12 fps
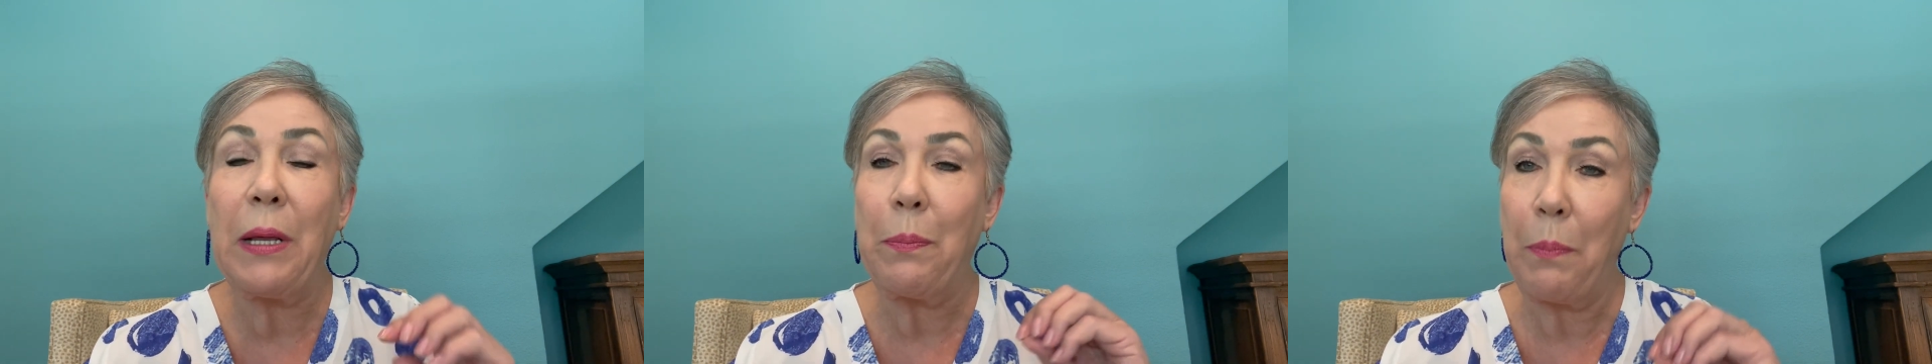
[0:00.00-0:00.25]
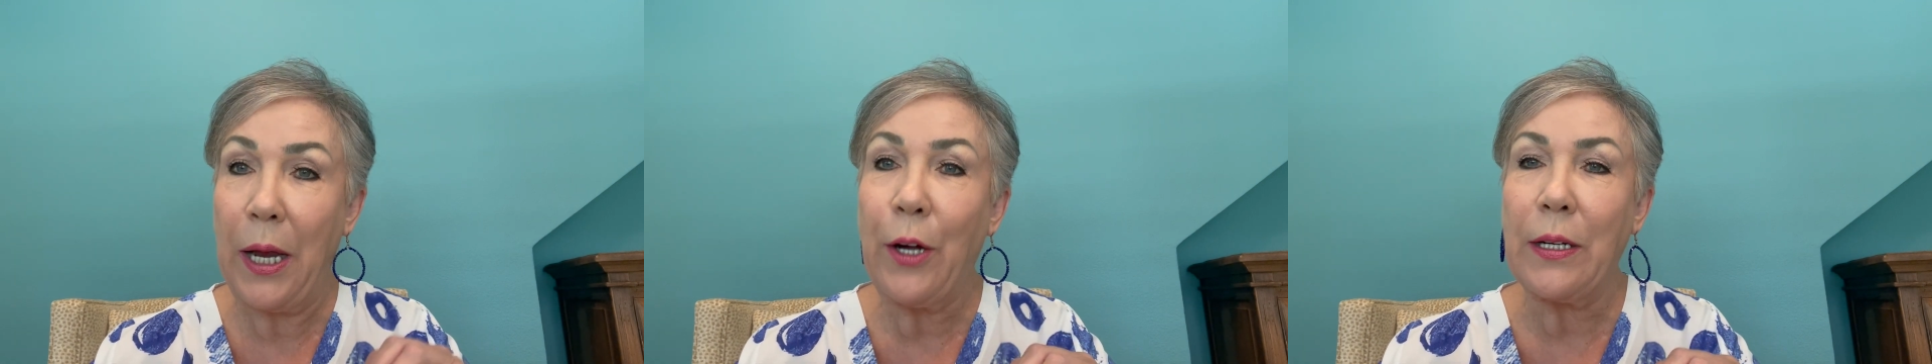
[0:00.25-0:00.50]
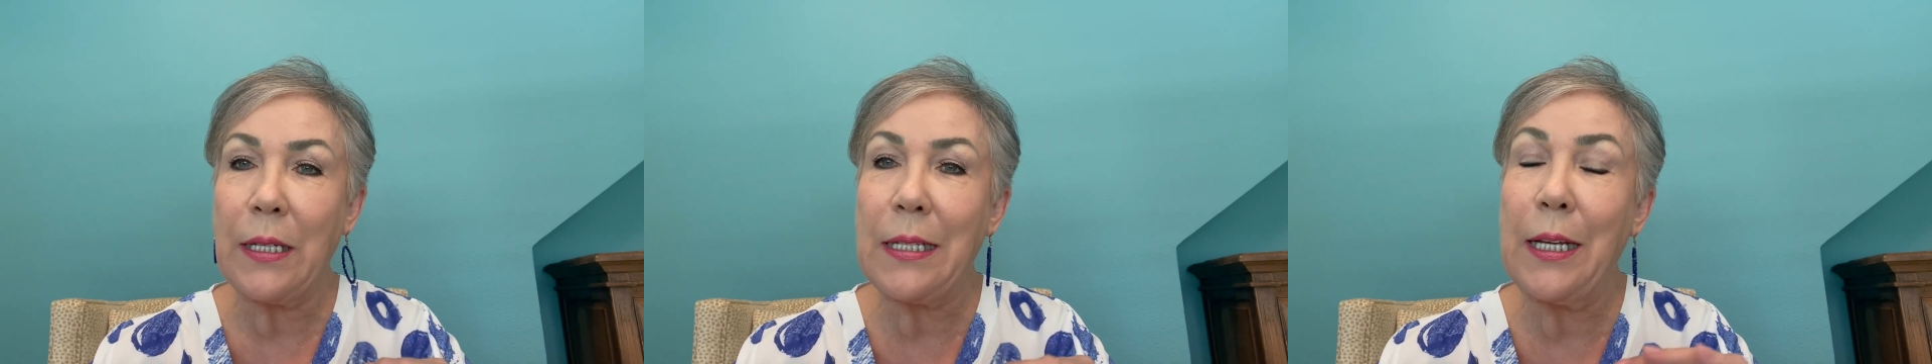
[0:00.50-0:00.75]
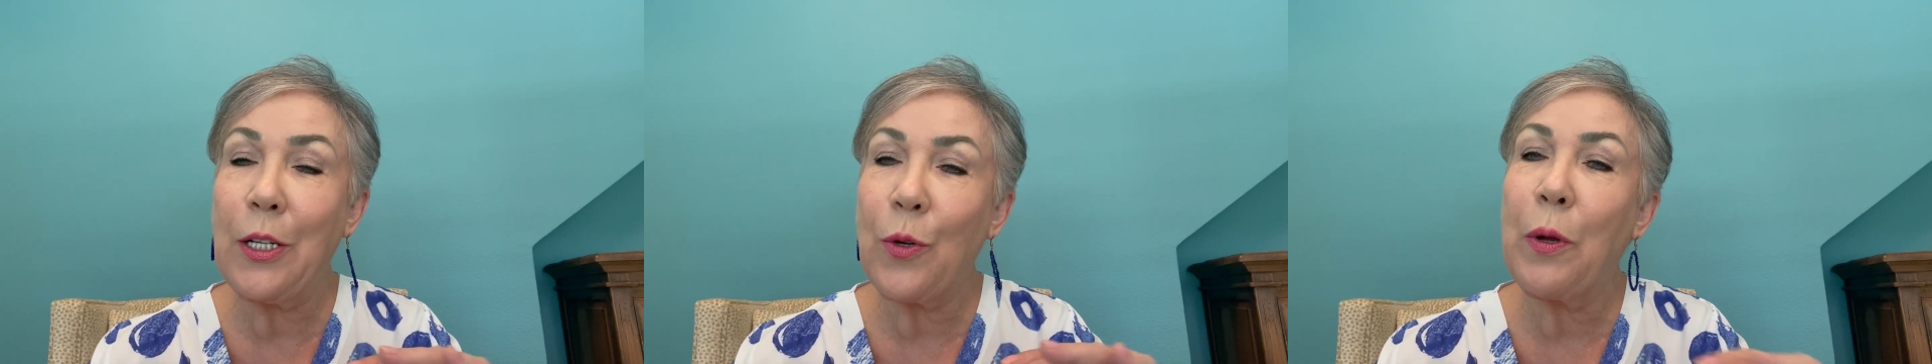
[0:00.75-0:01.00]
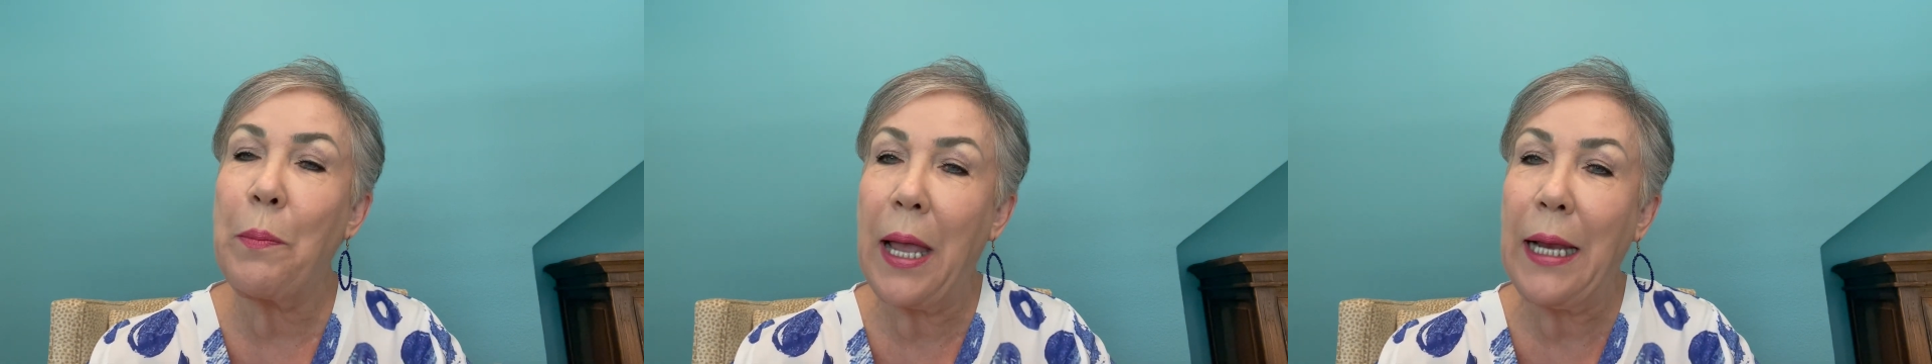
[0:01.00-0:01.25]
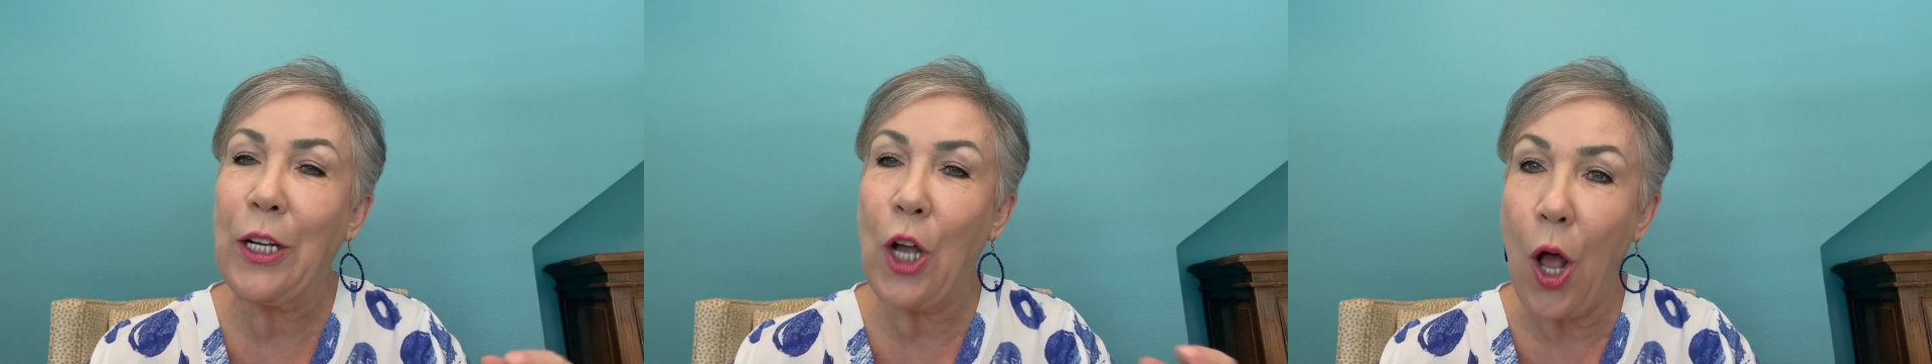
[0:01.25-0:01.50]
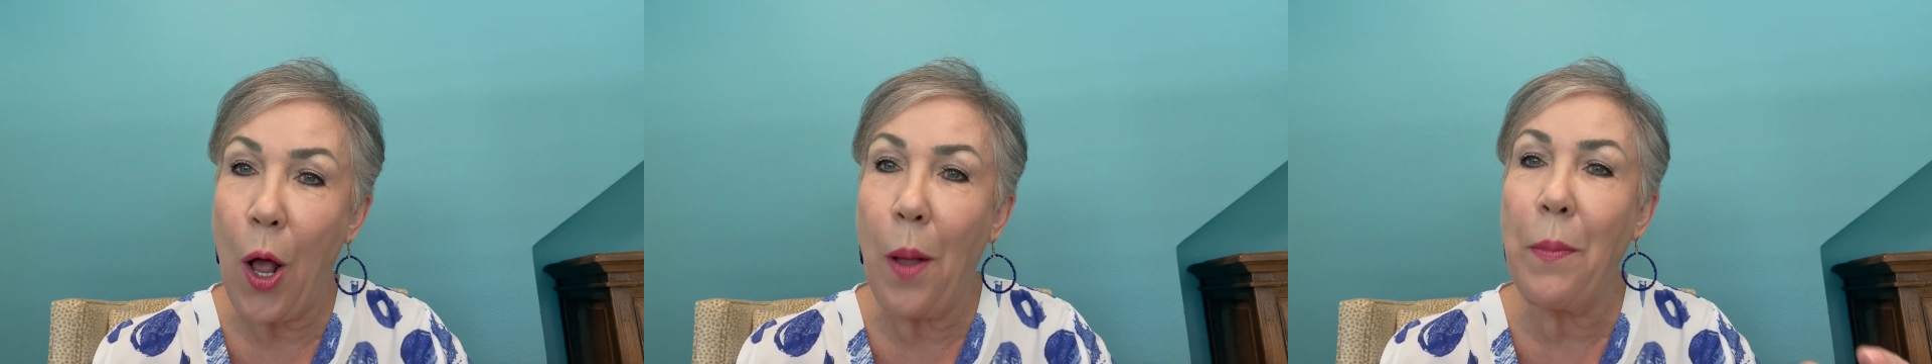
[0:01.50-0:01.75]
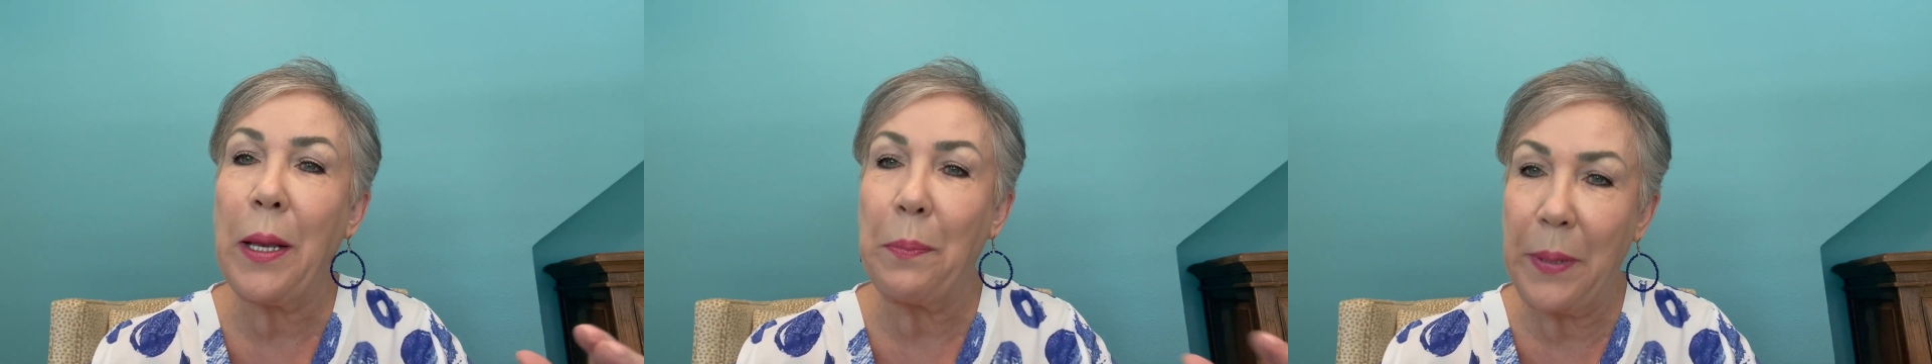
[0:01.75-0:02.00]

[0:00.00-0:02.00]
parents need to remain calm and